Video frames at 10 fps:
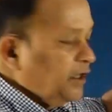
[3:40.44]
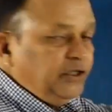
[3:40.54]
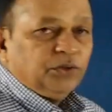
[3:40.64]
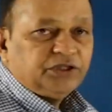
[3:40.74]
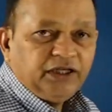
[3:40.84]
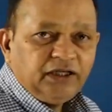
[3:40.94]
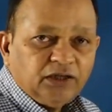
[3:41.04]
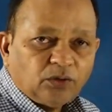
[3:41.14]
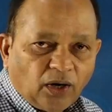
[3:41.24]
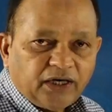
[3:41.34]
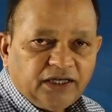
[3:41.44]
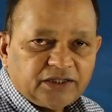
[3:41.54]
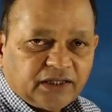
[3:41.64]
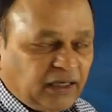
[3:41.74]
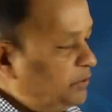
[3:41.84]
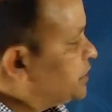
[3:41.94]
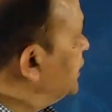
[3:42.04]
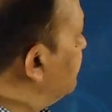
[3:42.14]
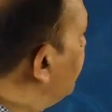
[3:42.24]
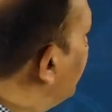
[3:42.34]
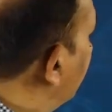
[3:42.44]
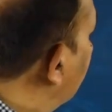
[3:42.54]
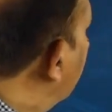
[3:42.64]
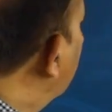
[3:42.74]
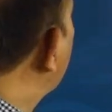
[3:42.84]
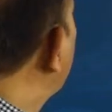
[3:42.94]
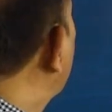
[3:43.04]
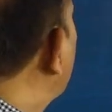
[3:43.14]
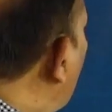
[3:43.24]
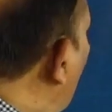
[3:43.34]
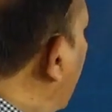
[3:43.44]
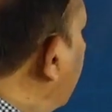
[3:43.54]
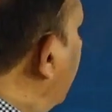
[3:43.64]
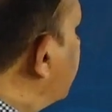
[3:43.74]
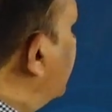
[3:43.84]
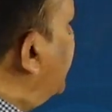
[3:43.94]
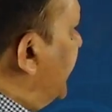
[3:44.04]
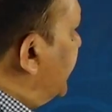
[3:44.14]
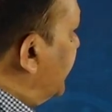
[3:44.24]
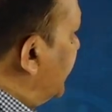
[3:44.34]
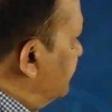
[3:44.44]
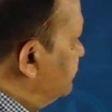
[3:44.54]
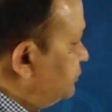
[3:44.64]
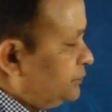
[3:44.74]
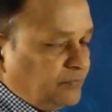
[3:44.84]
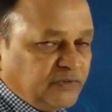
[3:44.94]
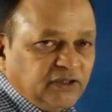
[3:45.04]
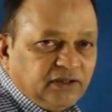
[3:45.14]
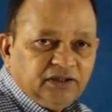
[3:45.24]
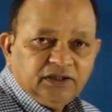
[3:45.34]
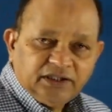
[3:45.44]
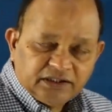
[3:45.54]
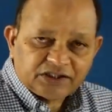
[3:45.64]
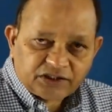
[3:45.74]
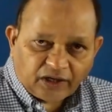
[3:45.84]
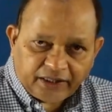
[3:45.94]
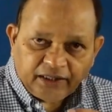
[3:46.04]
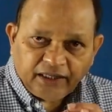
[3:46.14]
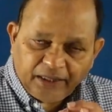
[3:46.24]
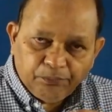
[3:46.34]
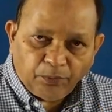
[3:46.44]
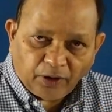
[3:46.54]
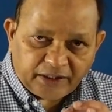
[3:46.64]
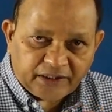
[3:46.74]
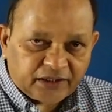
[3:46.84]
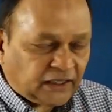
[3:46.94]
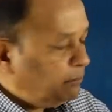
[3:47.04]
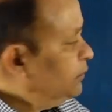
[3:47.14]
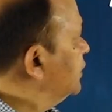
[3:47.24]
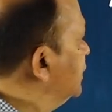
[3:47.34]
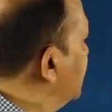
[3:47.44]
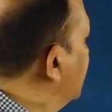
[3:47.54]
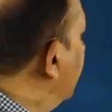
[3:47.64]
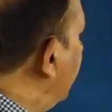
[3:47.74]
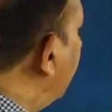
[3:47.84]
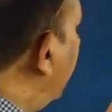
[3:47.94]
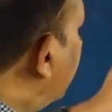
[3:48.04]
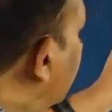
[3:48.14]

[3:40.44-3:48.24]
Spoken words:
used in coordination chemistry. Coordination entity, it is a starting important term. Here